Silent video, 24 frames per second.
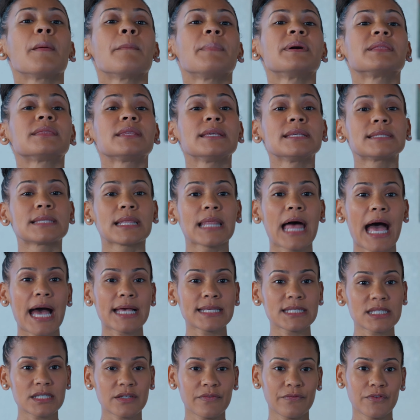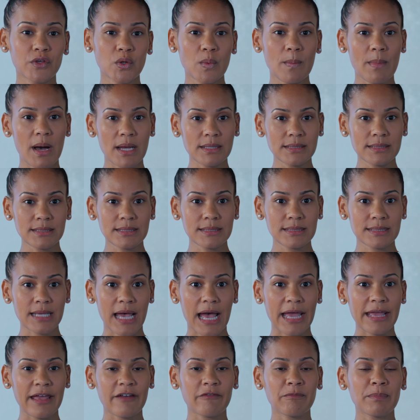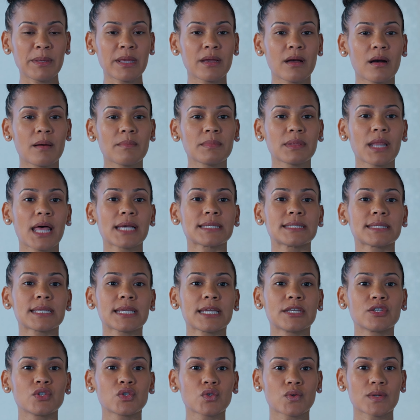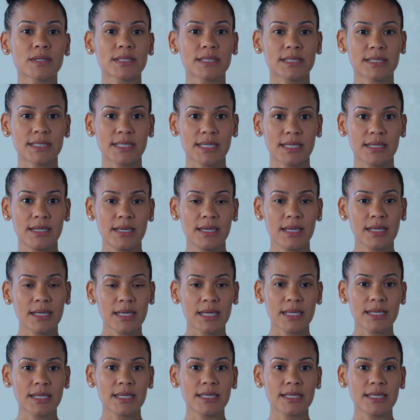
But these last few months, I have become less interested in